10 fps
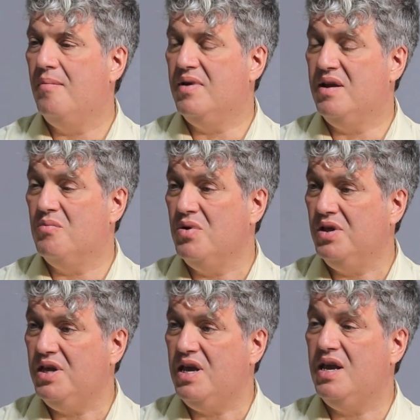It
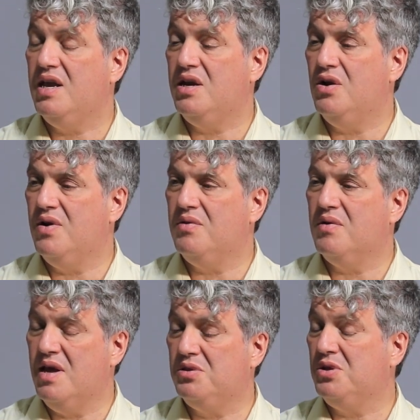really,
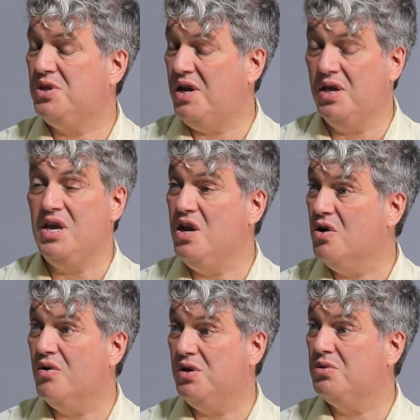as you said, a
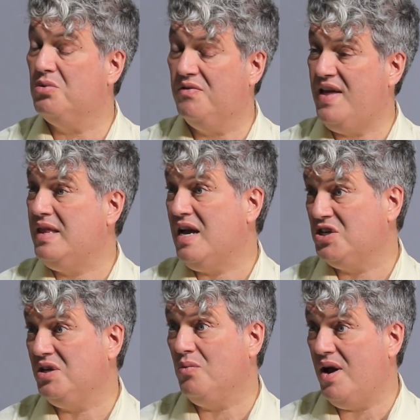year is that's
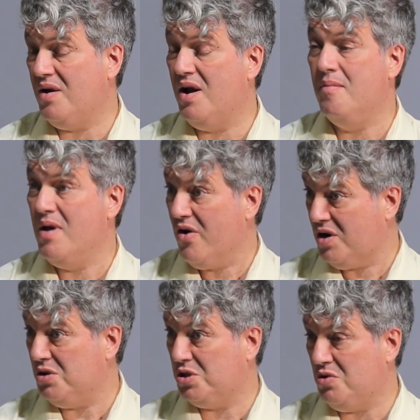actually what an
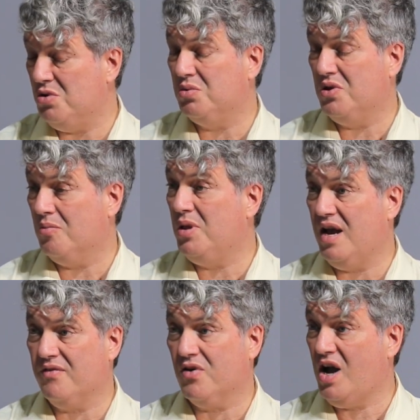American students, when they're
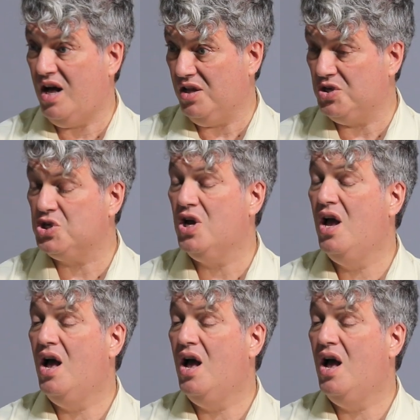applying for college,